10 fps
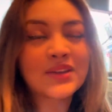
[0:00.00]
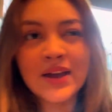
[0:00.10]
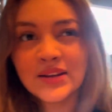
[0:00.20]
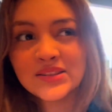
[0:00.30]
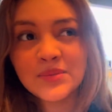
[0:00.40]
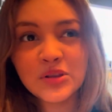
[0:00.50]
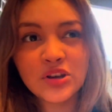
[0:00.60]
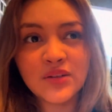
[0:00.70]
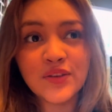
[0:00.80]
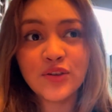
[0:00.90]
kind of
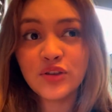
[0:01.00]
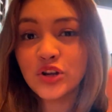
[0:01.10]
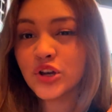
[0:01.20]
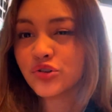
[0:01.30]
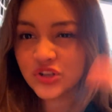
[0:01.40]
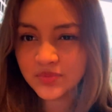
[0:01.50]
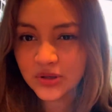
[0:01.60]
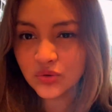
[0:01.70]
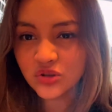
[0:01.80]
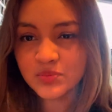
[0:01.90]
similar, even though they're not
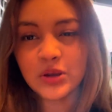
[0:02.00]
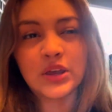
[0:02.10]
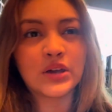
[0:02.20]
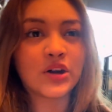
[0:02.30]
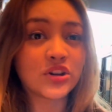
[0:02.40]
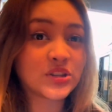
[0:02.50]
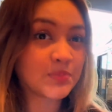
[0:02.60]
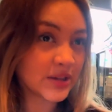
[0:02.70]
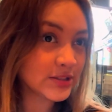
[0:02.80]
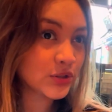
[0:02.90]
crispy noodles, but they are
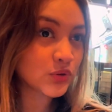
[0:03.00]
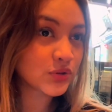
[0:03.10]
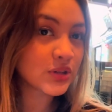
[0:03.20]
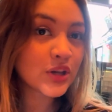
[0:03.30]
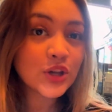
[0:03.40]
spicy noodles.